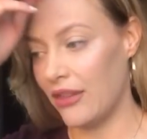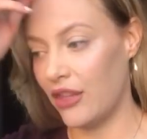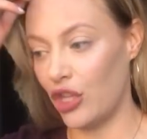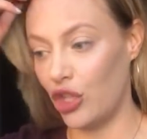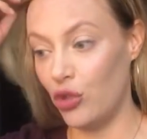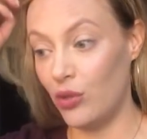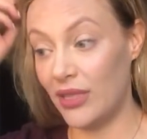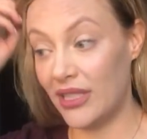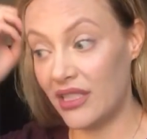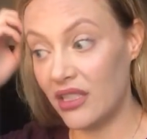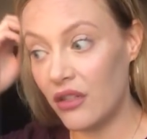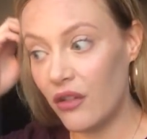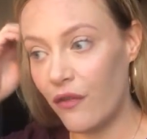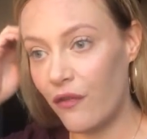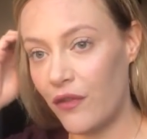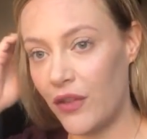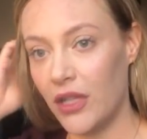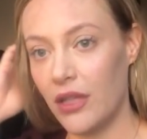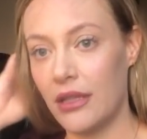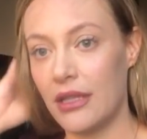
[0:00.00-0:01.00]
that you still
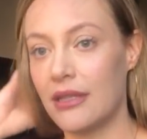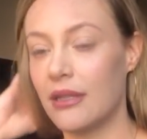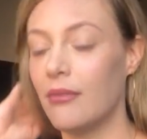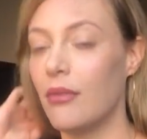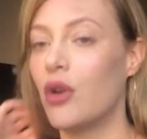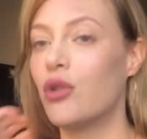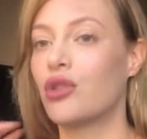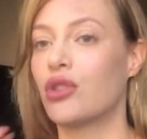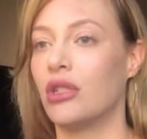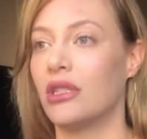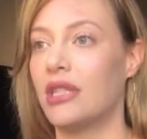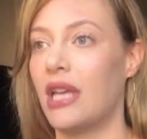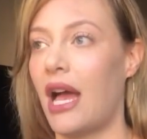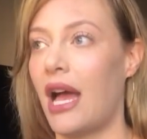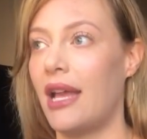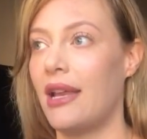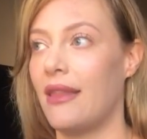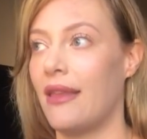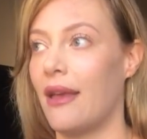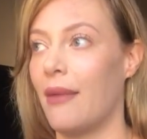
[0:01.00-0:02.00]
feel this emotional
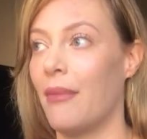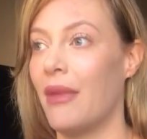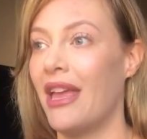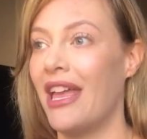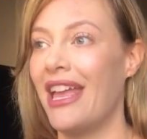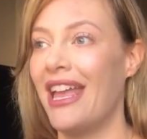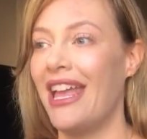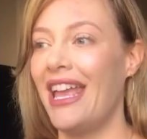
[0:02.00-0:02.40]
tie to them,